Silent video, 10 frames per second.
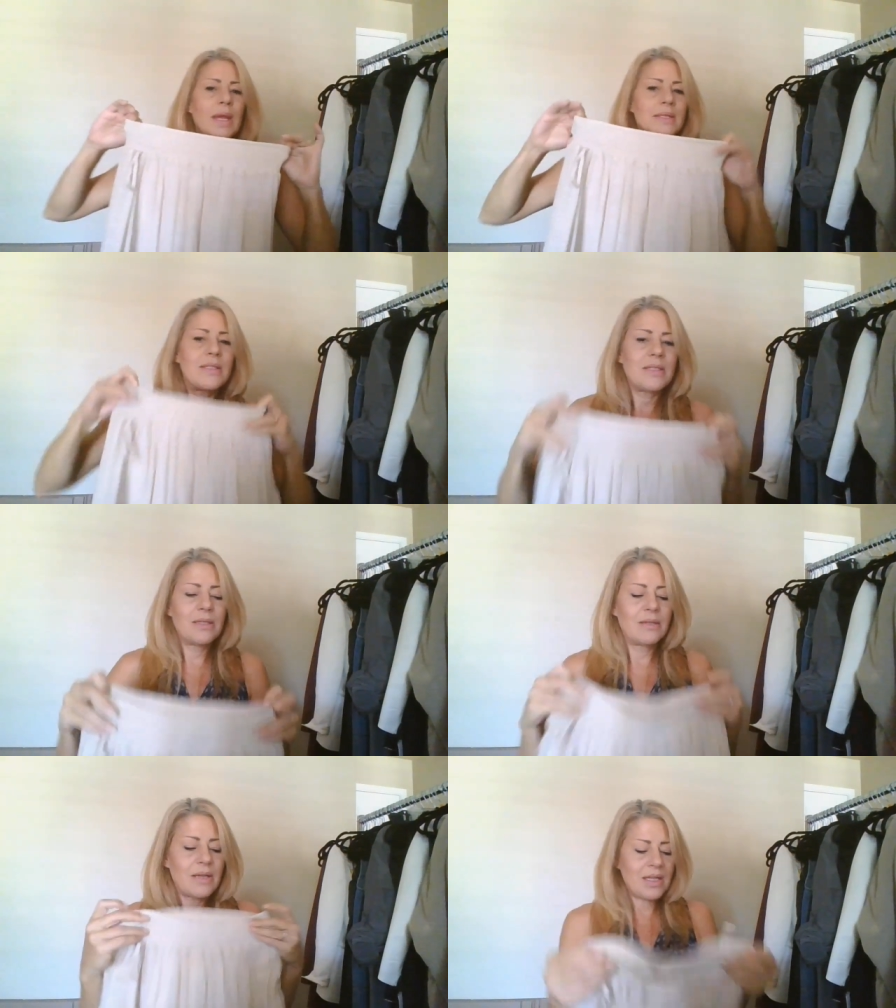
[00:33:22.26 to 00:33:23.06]

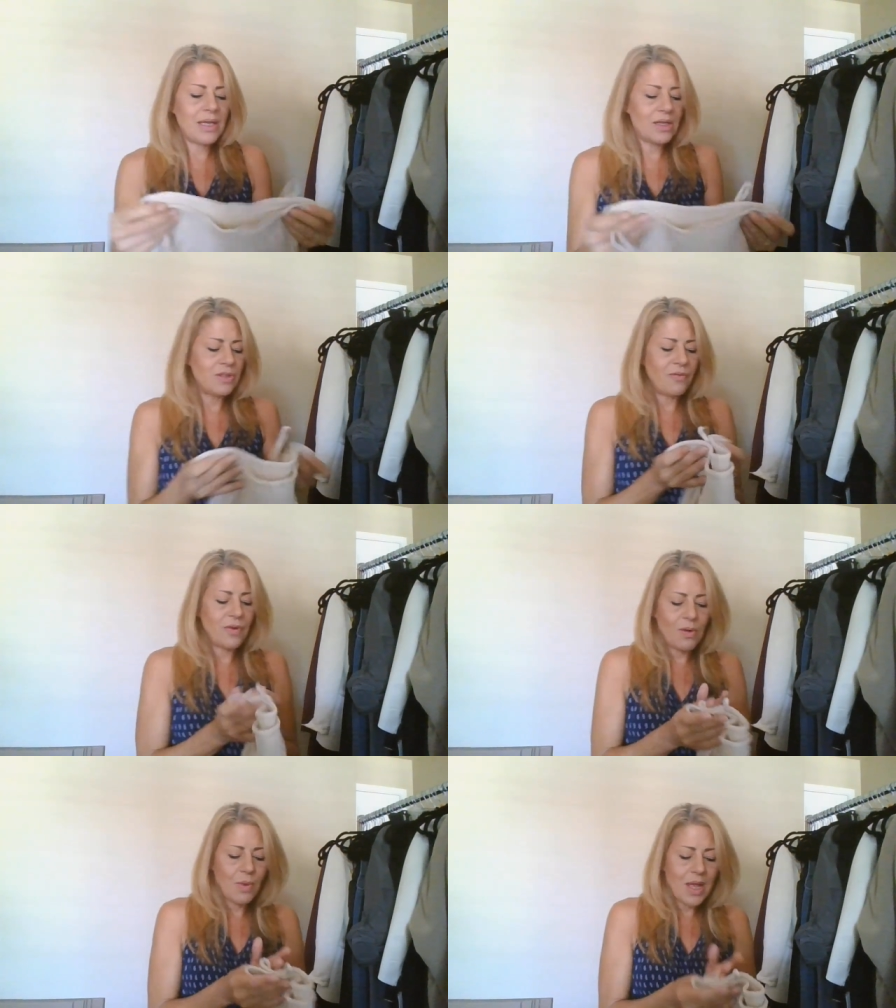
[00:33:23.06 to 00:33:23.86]
waist. I think it'll do
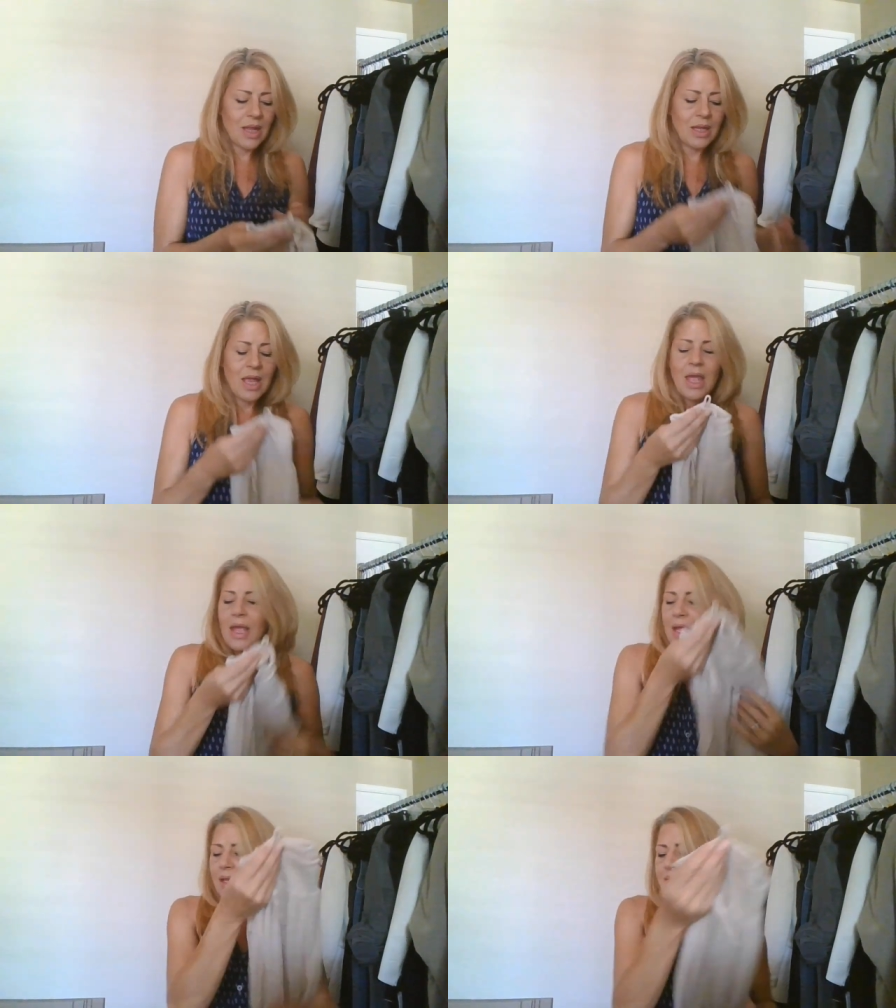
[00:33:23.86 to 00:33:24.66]
very well.
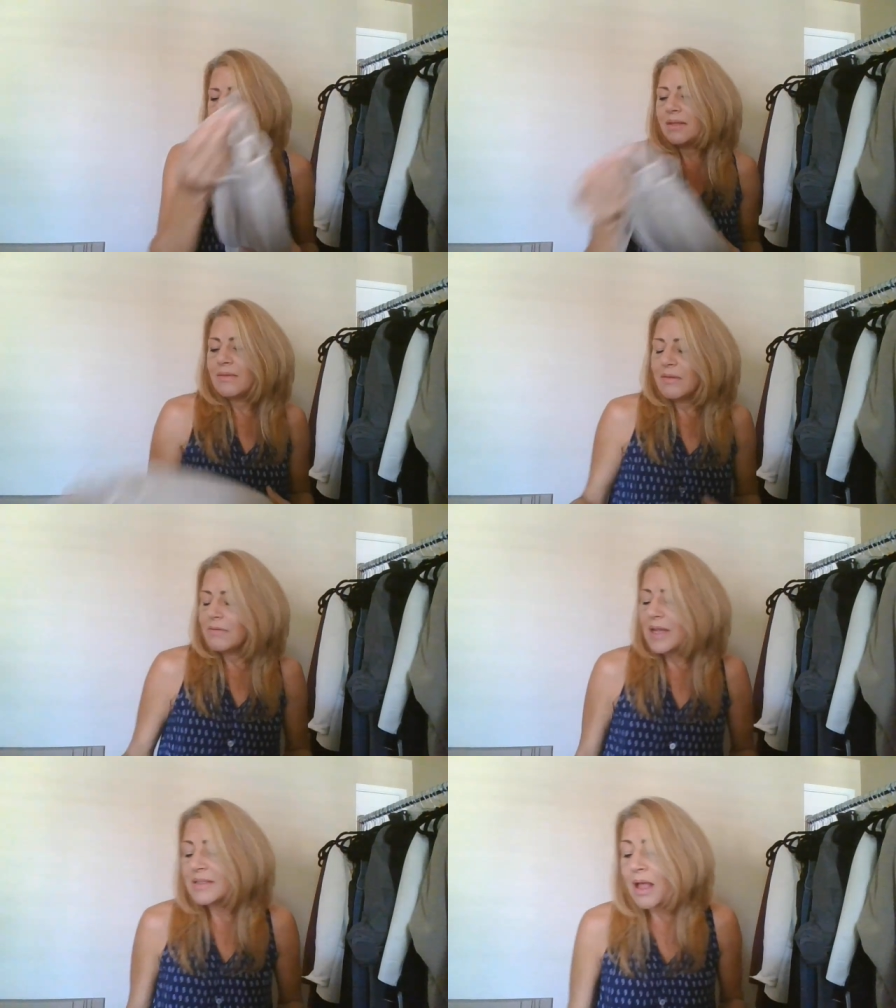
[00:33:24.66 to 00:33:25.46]
It's in
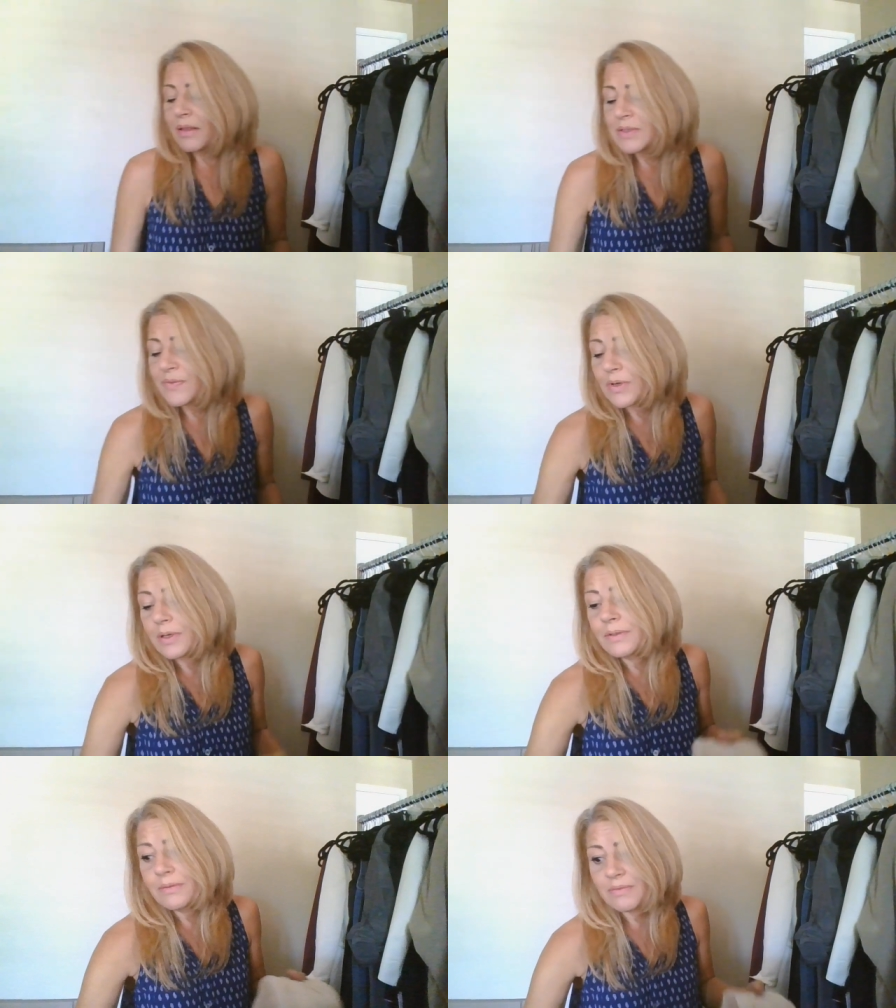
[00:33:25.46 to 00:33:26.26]
nice colors
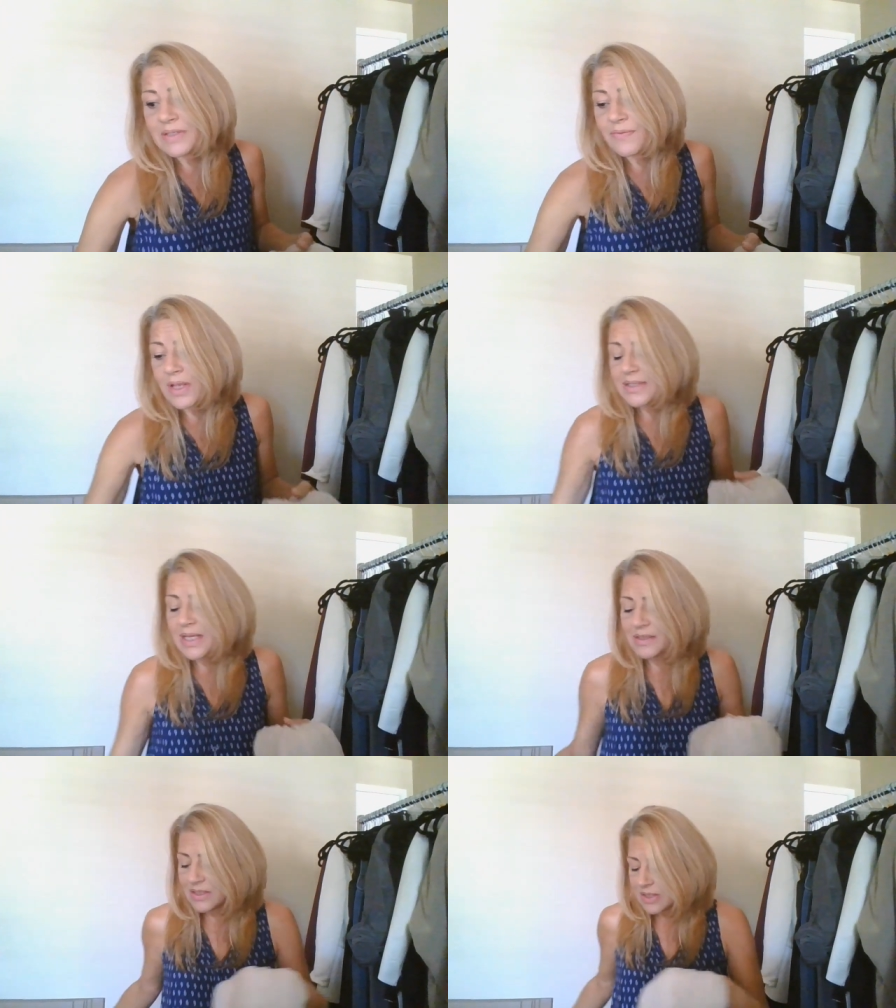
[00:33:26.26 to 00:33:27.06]
for this fall
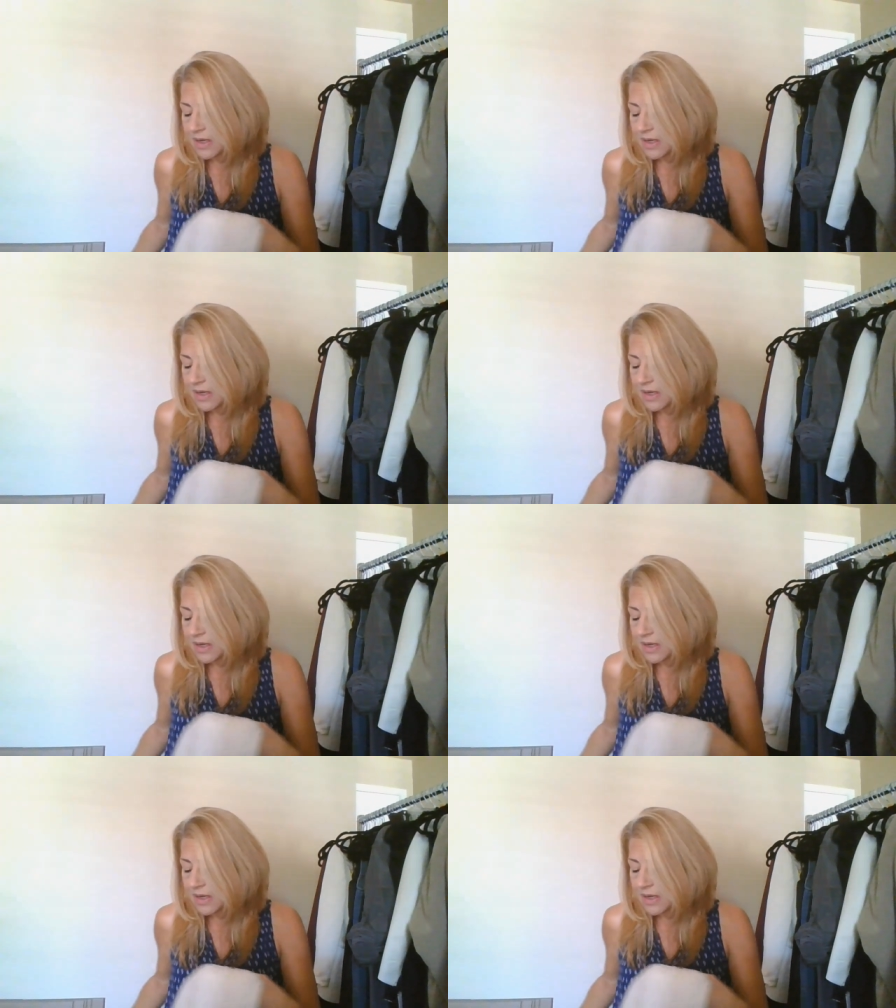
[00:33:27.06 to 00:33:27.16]
season,